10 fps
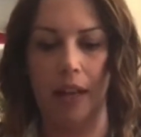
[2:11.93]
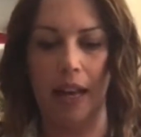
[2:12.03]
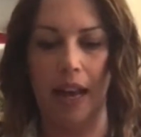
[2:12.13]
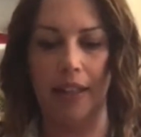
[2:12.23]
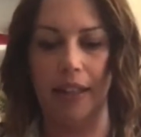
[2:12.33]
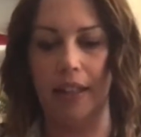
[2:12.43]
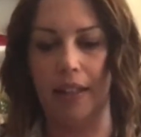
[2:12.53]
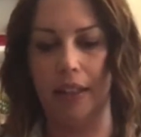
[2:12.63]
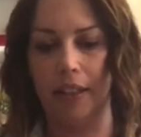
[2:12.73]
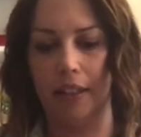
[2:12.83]
and
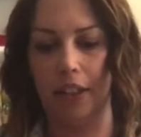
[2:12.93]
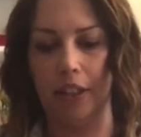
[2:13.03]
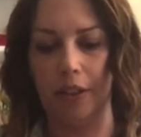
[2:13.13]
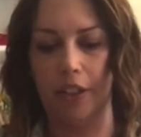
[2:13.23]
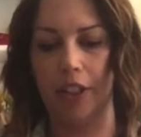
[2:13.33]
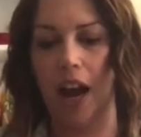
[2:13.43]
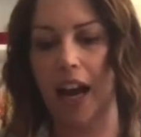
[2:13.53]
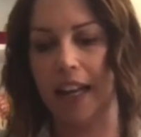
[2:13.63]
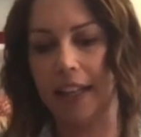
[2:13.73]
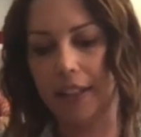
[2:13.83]
then
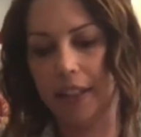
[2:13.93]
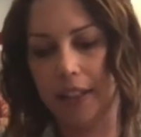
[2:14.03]
tie it